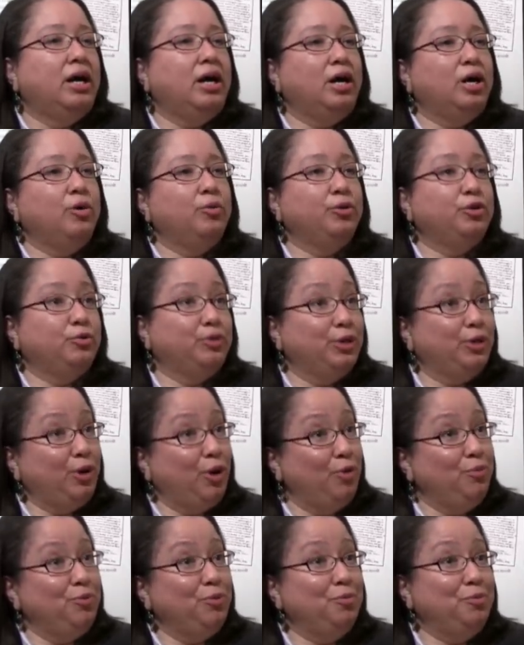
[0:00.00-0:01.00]
uh, which we
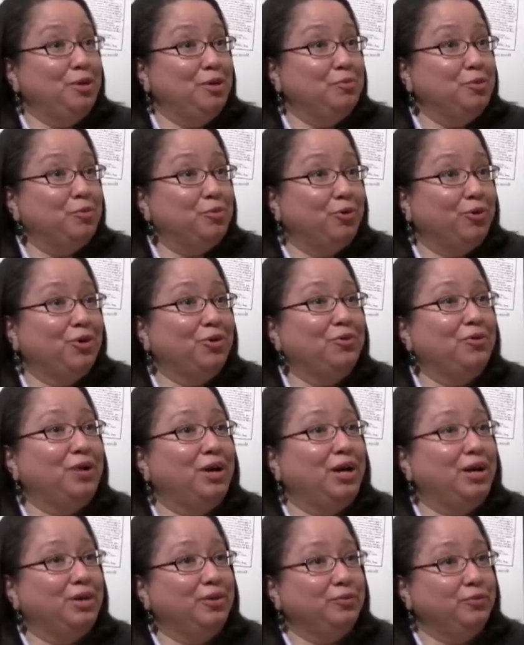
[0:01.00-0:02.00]
hope will be a memorial
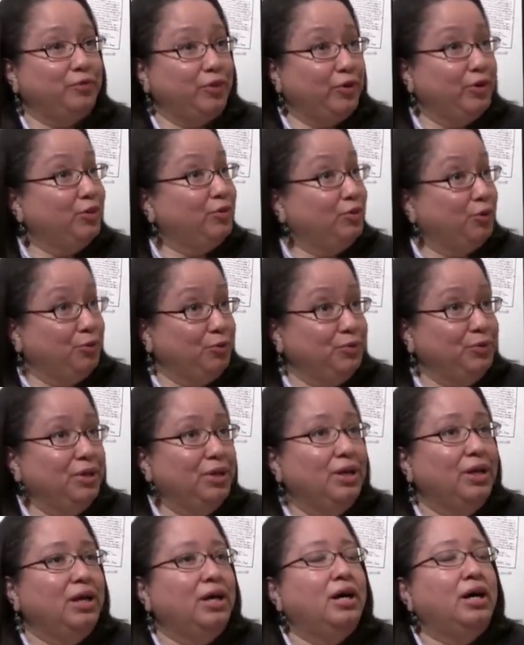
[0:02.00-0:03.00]
uh, very soon,
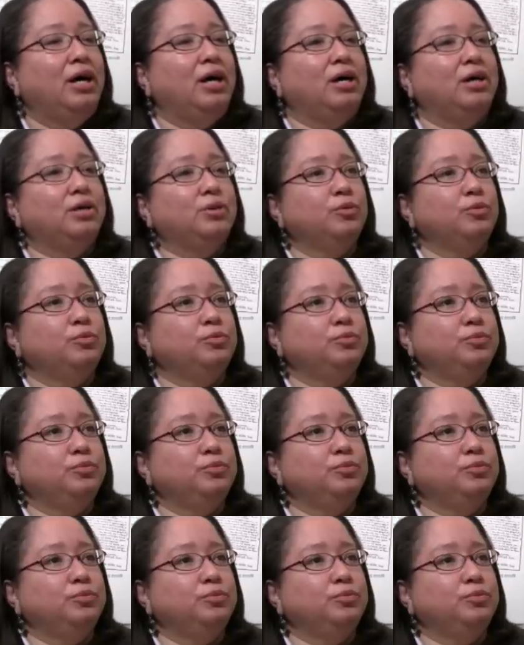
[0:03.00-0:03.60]
uh,